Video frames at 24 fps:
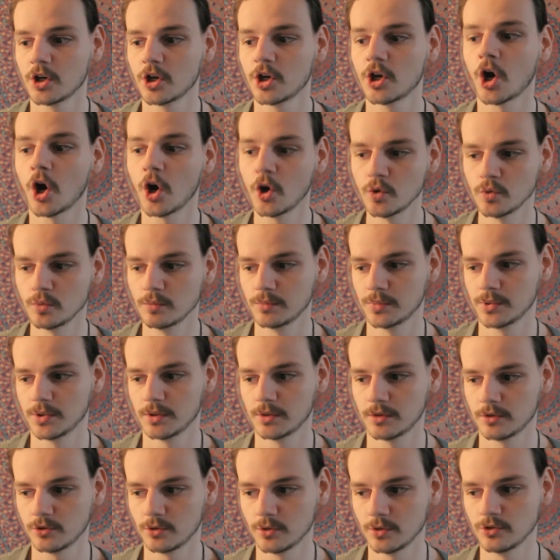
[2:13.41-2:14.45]
cope
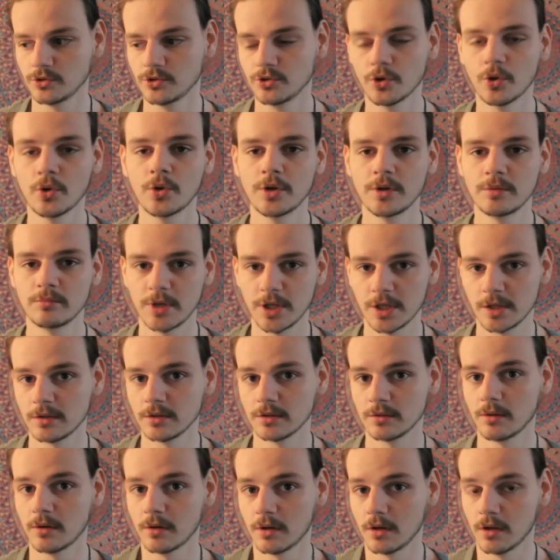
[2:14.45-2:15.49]
to enjoy
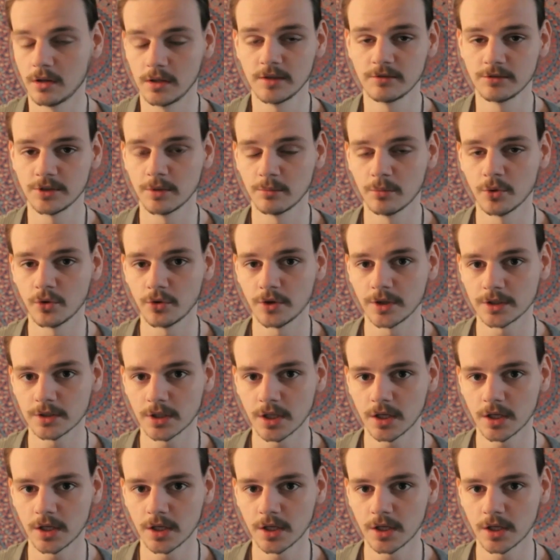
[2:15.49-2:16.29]
being living a boring